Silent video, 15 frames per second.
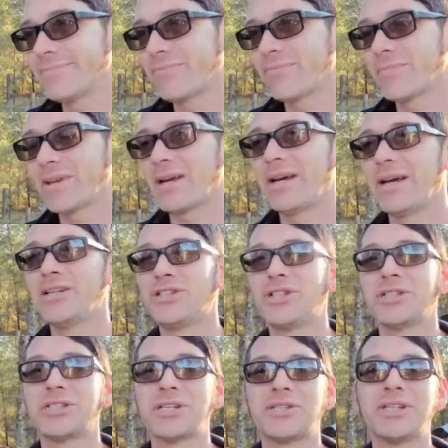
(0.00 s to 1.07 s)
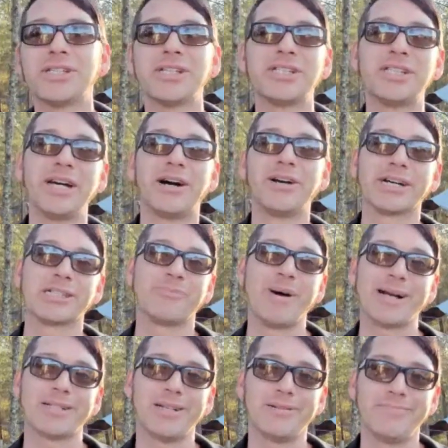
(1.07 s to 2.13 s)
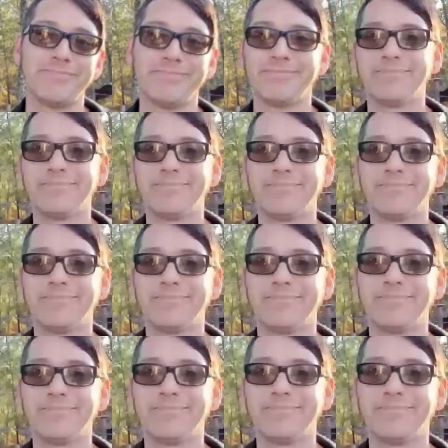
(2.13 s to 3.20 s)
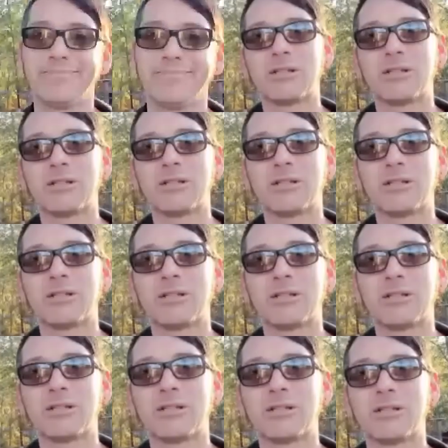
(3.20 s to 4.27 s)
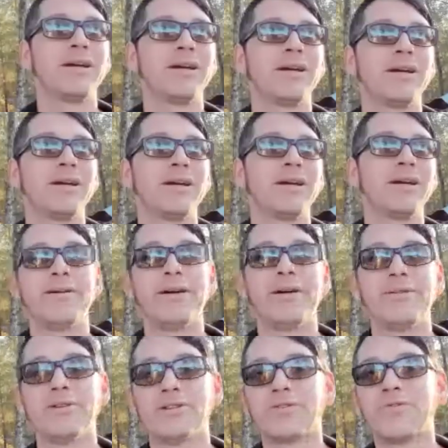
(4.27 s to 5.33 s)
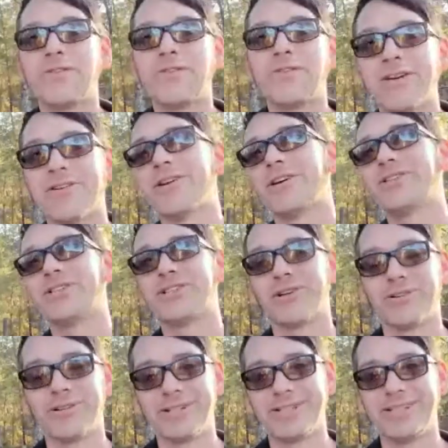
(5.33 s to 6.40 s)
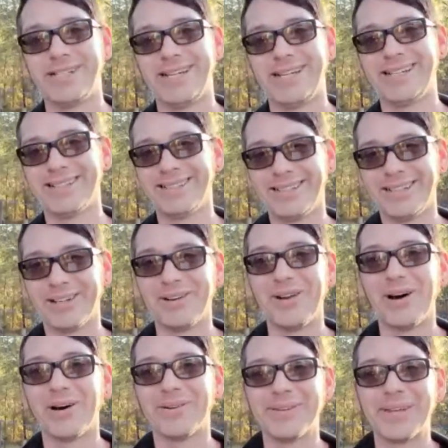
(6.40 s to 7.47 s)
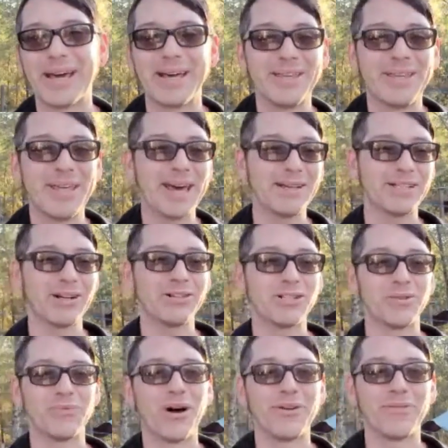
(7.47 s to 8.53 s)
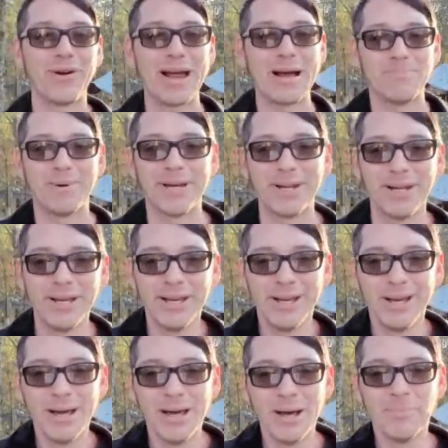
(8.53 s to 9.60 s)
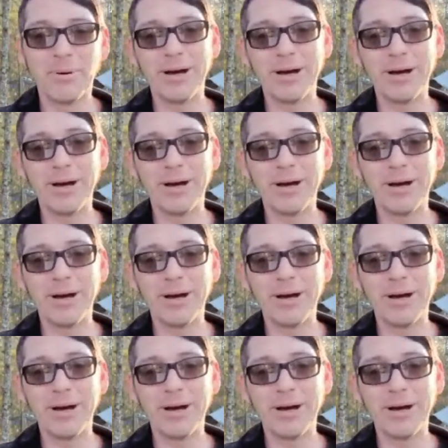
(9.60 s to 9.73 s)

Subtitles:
it's just that this is the unexpected. And with the unexpected, there's fear and uncertainty. They start to run rampant. But